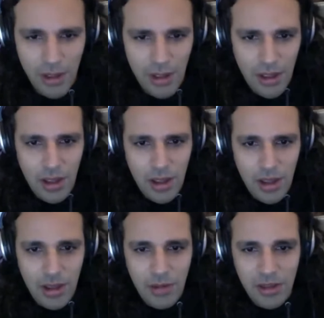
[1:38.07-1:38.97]
And
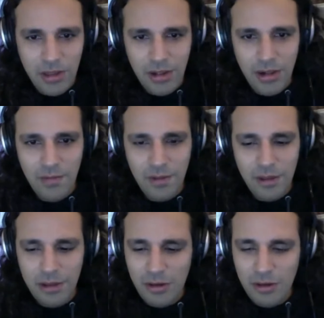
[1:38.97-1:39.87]
myself, as I
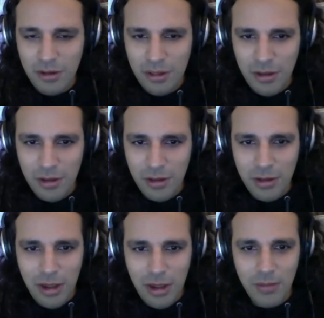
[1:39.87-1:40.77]
already said,
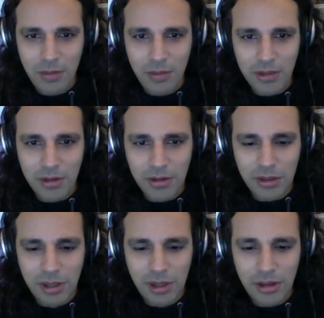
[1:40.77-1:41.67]
I'm Roberto
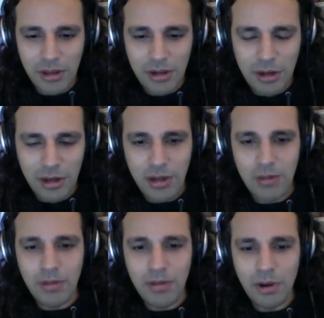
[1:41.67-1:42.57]
Cortez, and I'm
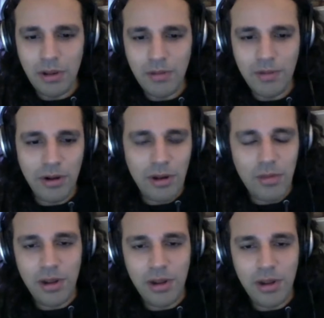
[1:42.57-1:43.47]
working for a
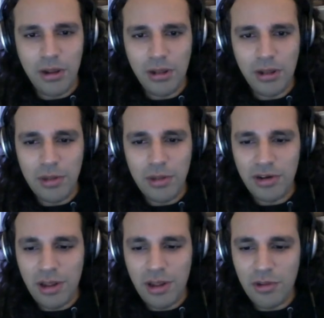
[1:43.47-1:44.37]
company called
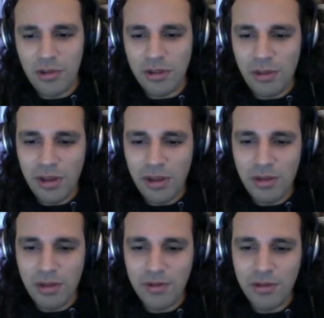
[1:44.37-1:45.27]
TommyTri, which is happy enough
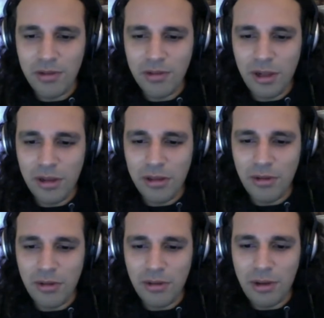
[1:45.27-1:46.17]
to
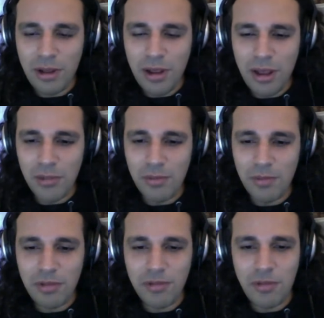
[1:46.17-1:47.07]
also help
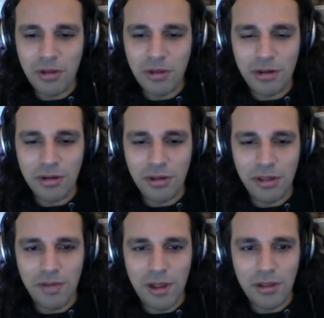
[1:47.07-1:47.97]
sponsor this
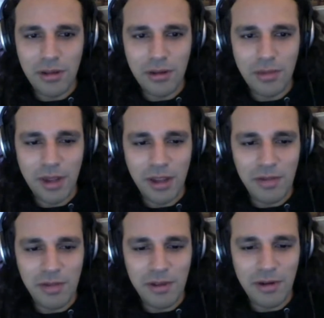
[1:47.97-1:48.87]
event by
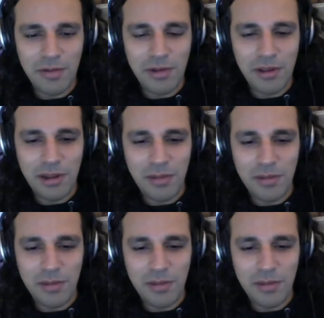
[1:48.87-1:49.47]
giving their free time